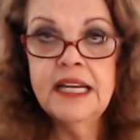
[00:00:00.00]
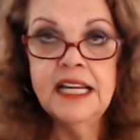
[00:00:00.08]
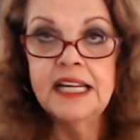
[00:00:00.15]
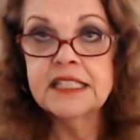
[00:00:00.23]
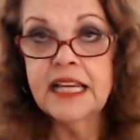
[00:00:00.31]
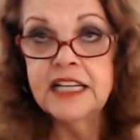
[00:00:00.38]

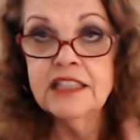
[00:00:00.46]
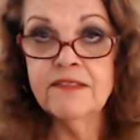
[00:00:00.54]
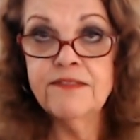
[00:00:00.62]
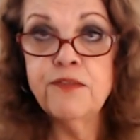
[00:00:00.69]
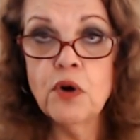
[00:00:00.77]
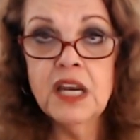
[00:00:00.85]
It's like the
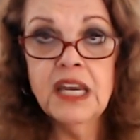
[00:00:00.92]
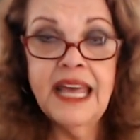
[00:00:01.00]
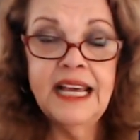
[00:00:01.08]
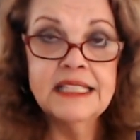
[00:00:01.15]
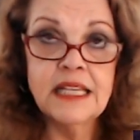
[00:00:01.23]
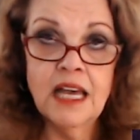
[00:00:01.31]
four
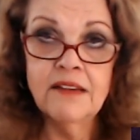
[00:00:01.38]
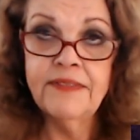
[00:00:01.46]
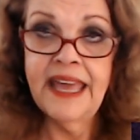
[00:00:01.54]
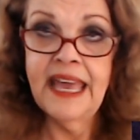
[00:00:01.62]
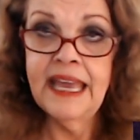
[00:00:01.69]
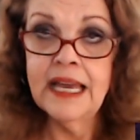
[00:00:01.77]
legs of
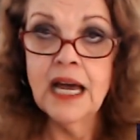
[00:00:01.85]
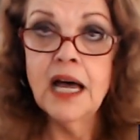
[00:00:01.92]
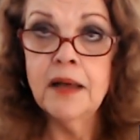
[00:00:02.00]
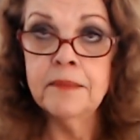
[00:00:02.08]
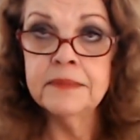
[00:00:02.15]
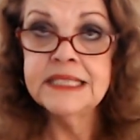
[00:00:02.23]
a
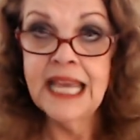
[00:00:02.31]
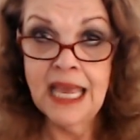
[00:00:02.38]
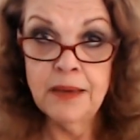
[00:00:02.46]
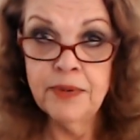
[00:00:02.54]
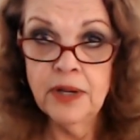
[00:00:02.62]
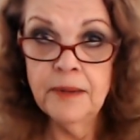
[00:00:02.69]

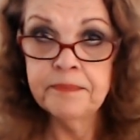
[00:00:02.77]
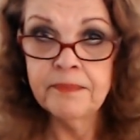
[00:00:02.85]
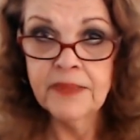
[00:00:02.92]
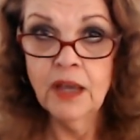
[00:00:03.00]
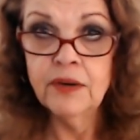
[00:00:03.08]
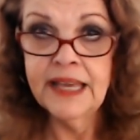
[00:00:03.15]
table,
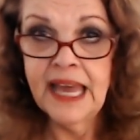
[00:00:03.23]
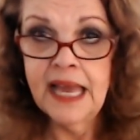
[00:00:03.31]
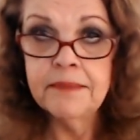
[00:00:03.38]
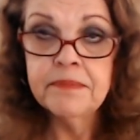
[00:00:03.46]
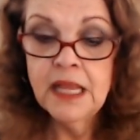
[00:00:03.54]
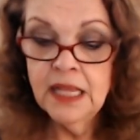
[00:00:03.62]
okay?